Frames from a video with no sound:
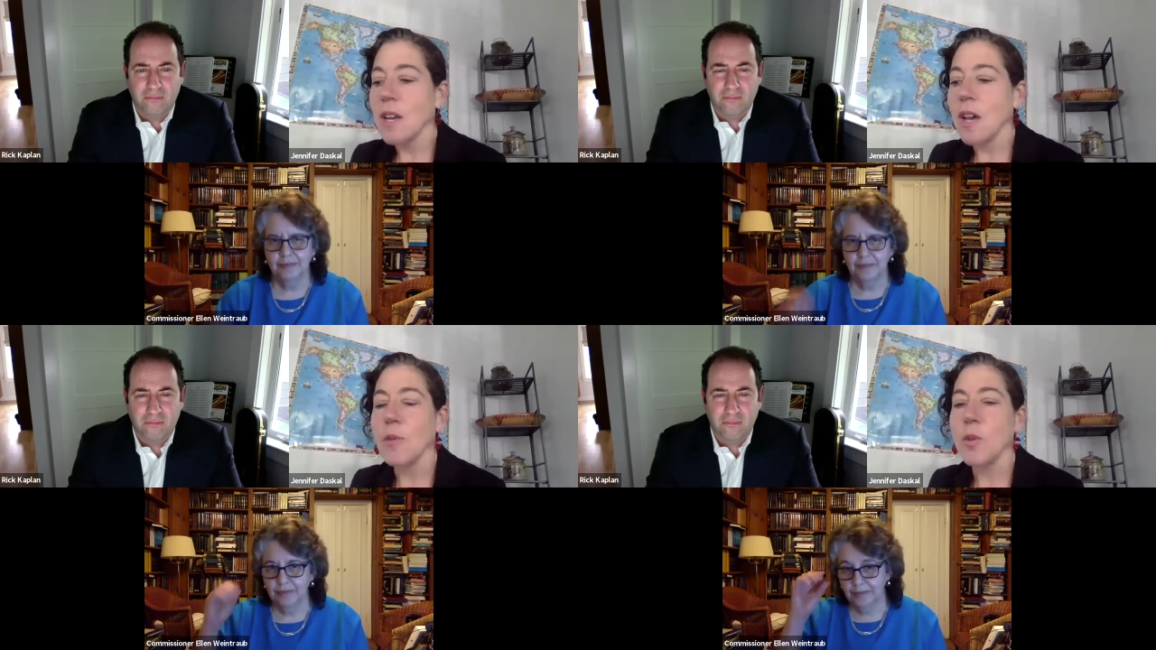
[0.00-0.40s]

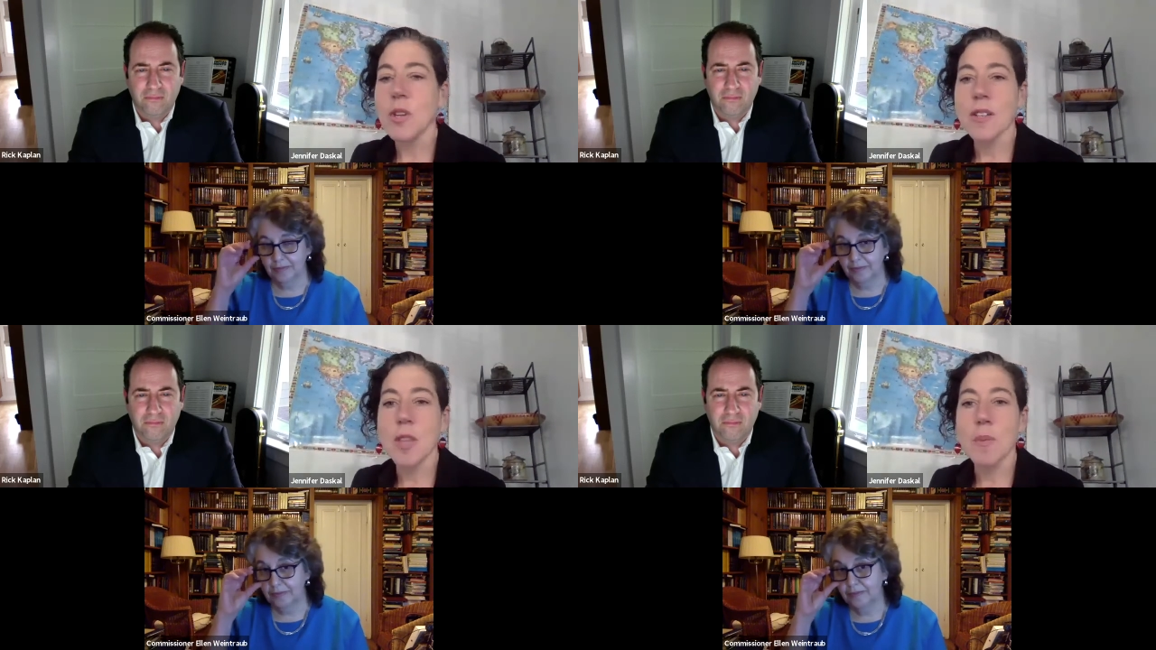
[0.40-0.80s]
Speaker 1: um, you
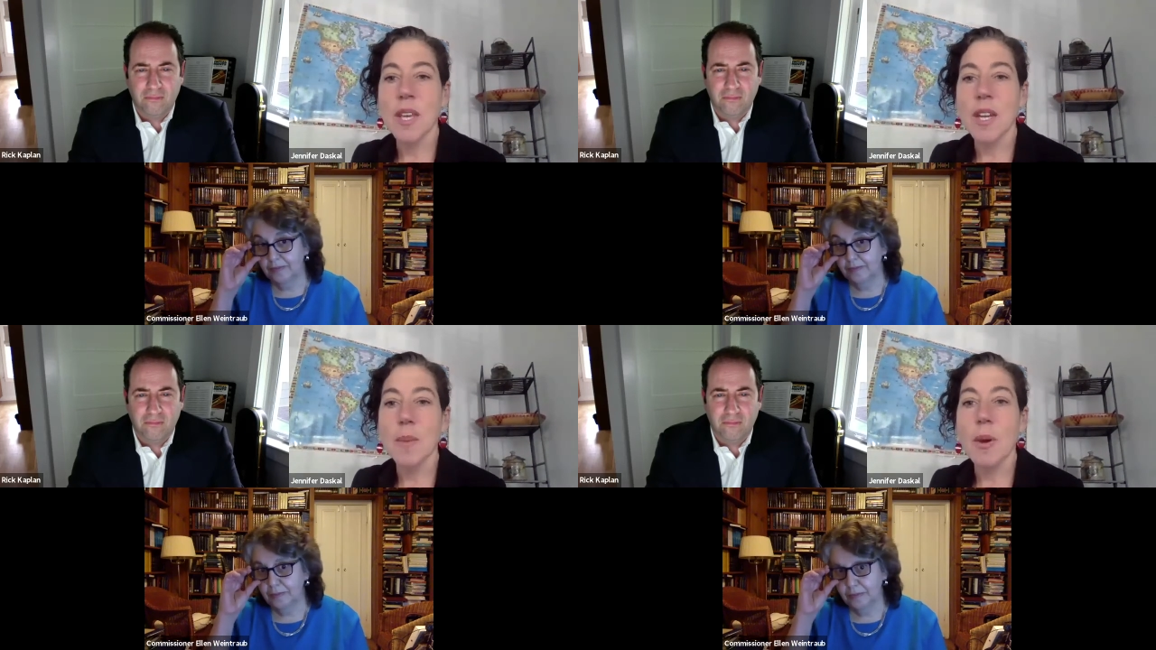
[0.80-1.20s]
talked at the
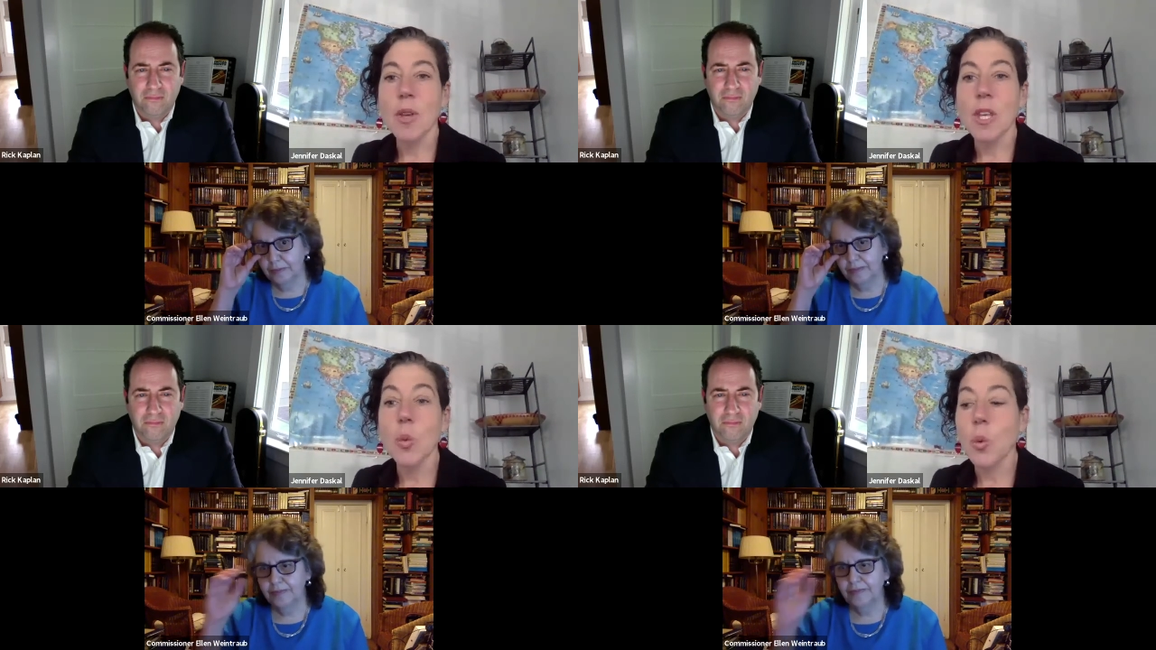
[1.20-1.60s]
beginning about
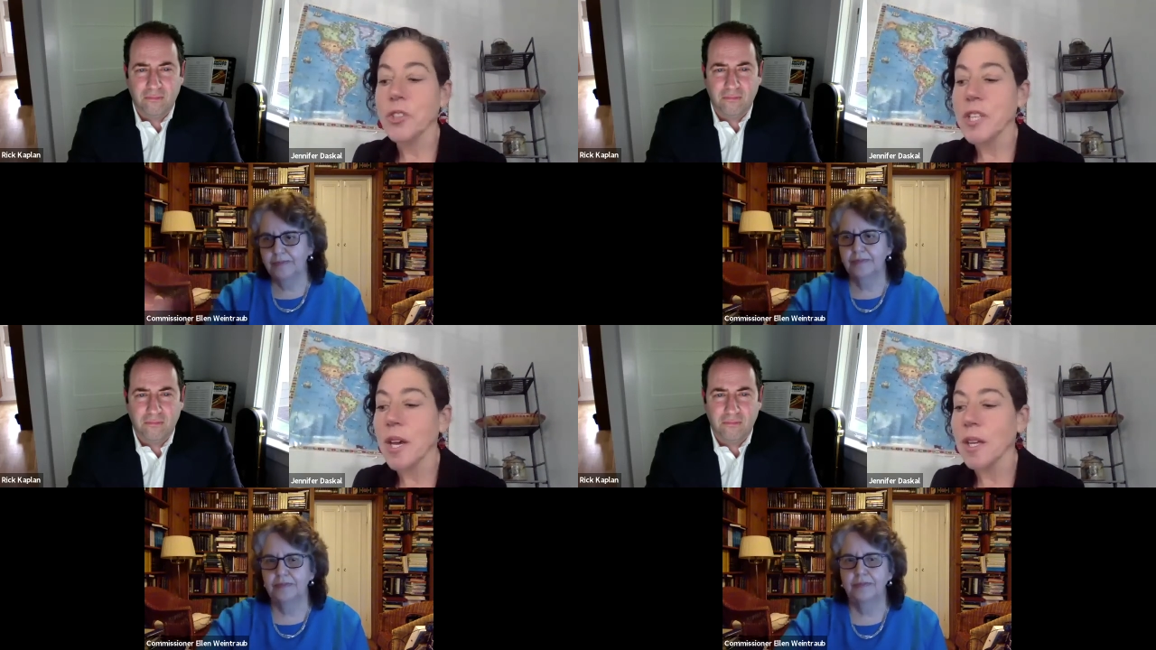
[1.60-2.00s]
equal
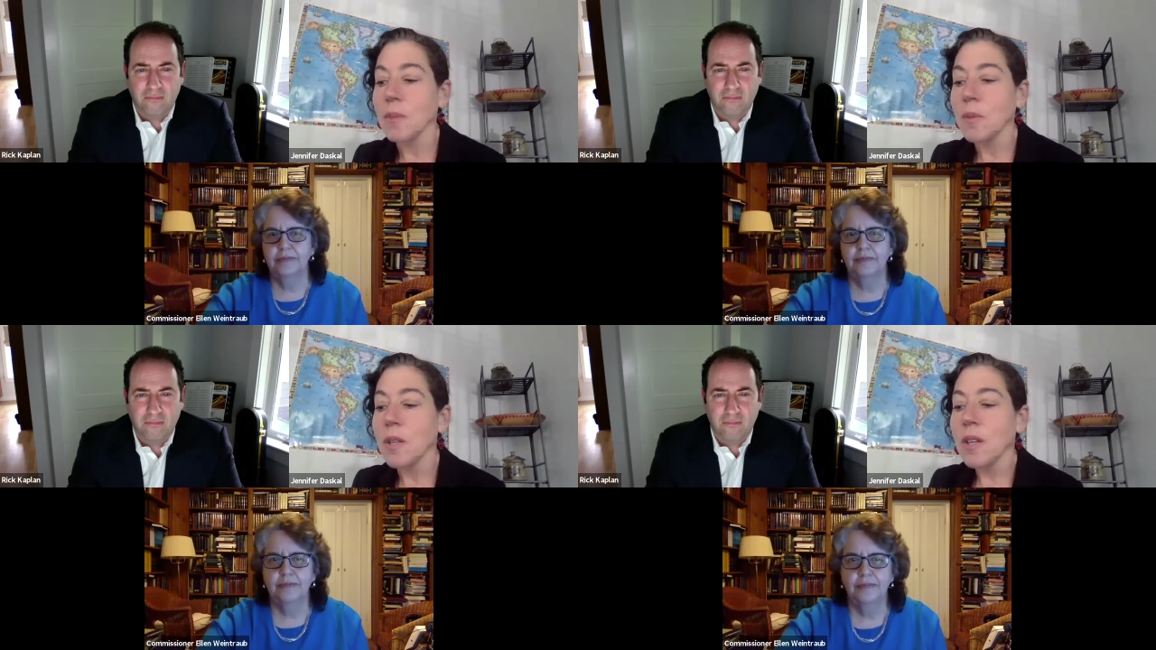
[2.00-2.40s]

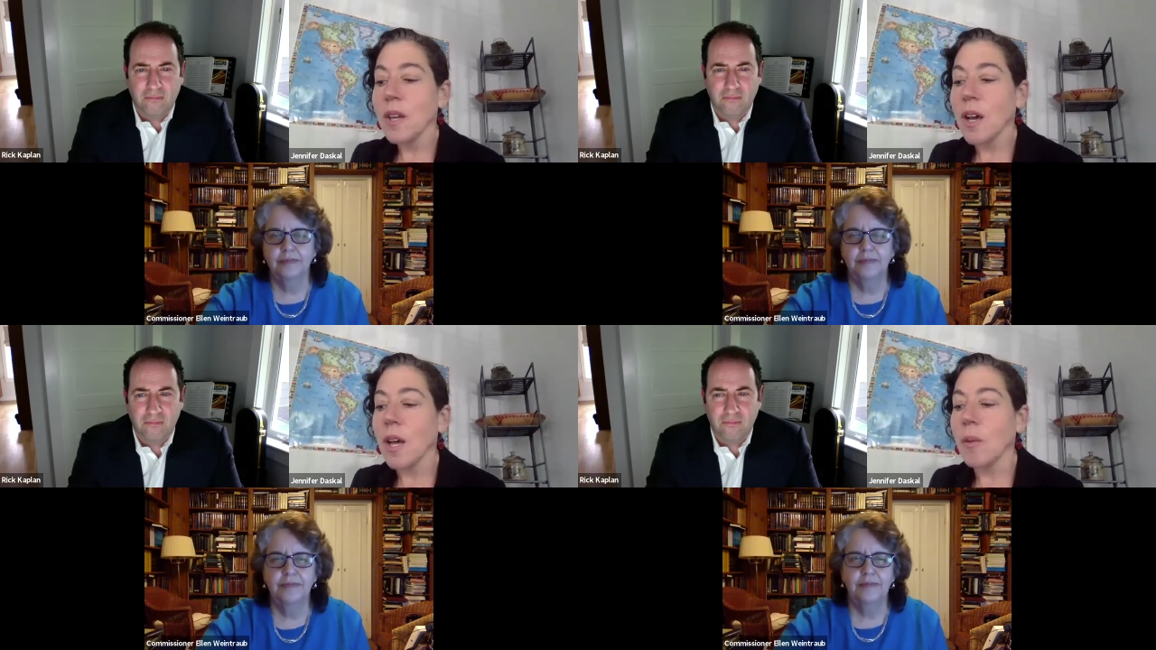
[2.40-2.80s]
time.
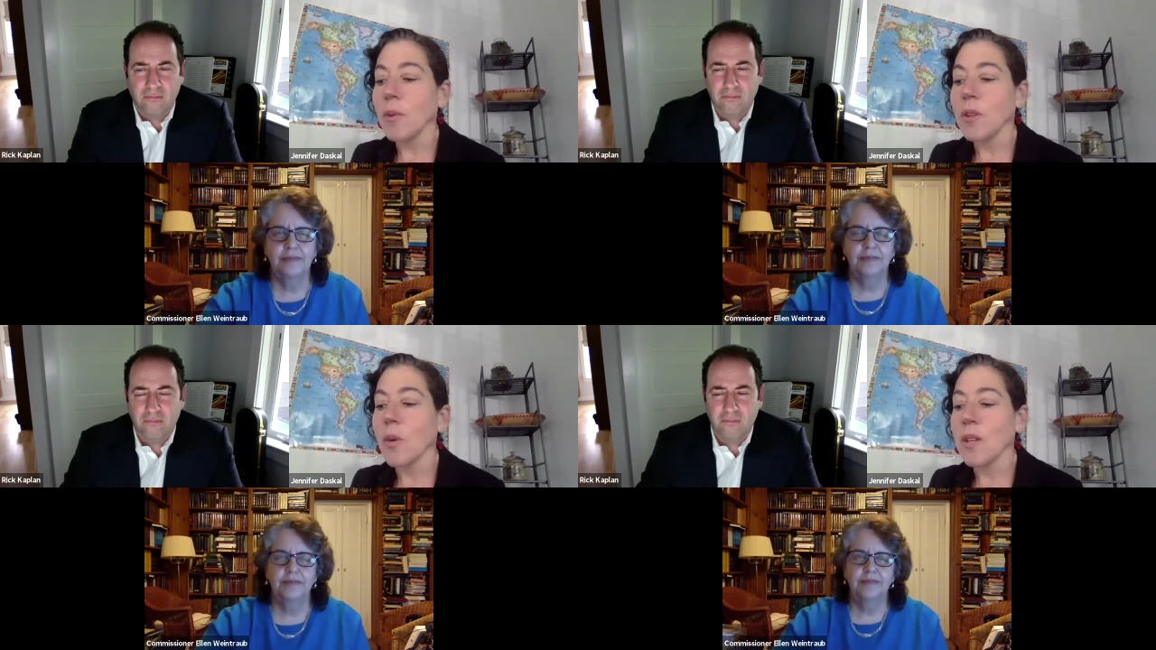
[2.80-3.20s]

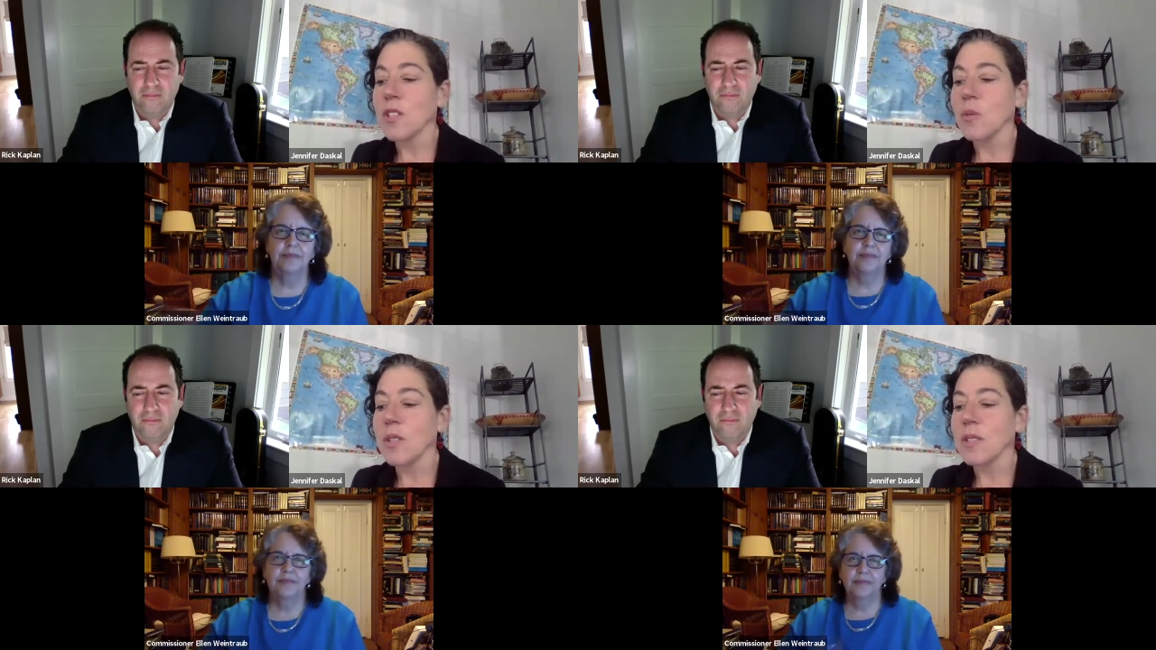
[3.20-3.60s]
Um, the
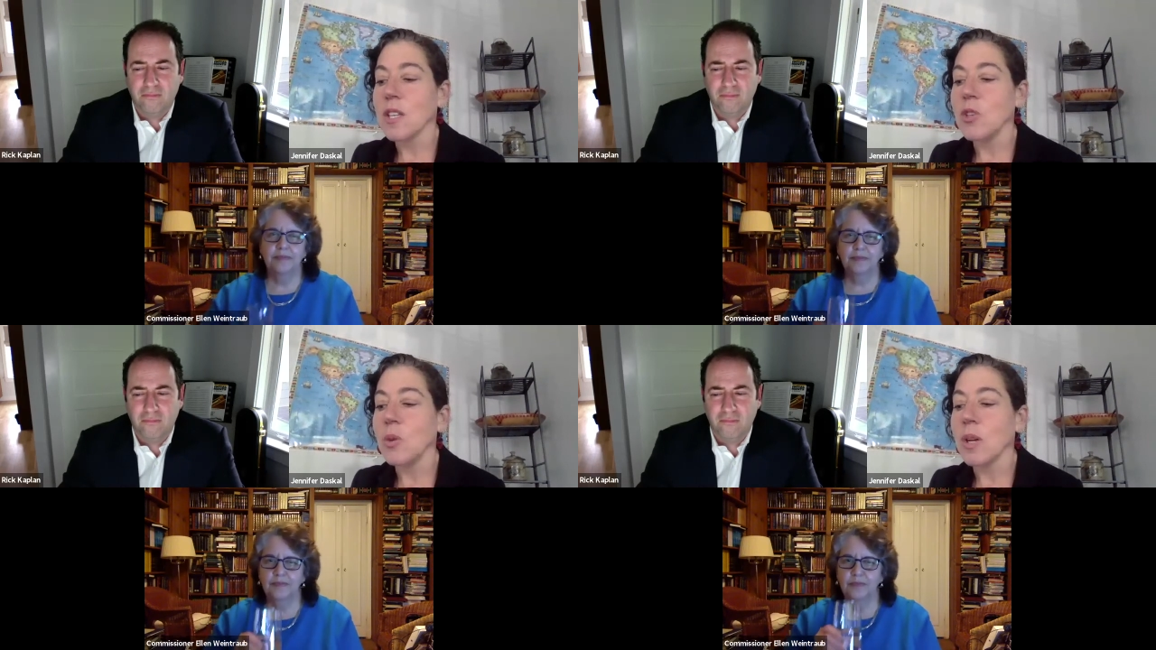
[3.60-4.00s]
question was, can you